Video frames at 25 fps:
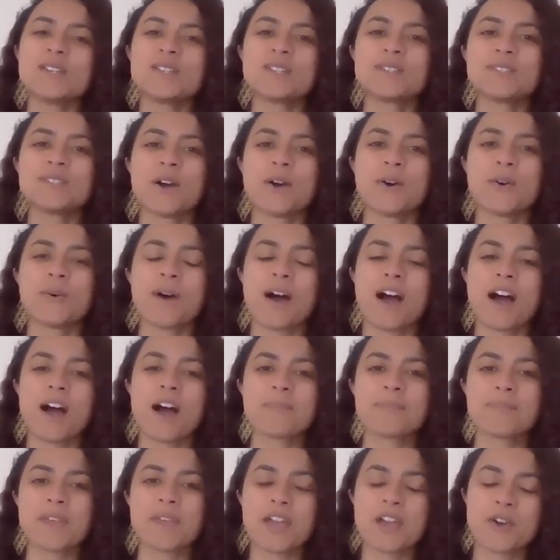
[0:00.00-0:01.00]
So
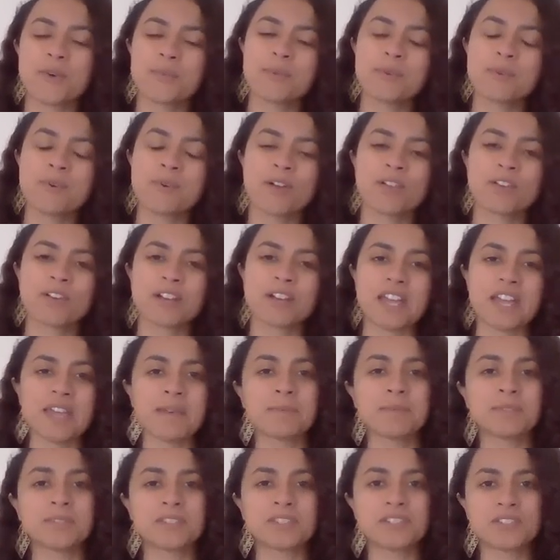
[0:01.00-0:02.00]
I hope you all are
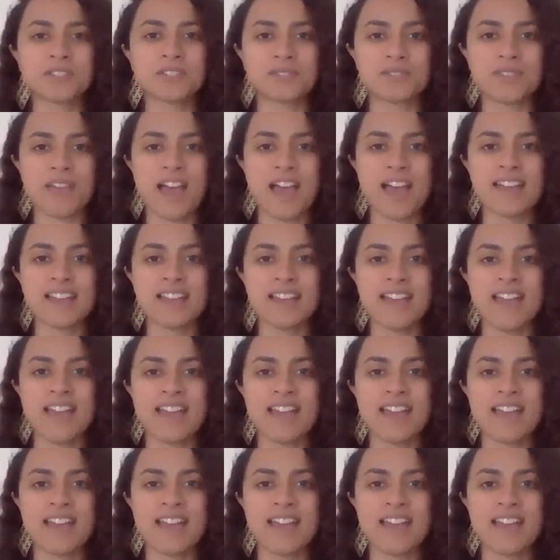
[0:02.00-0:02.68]
able to do that.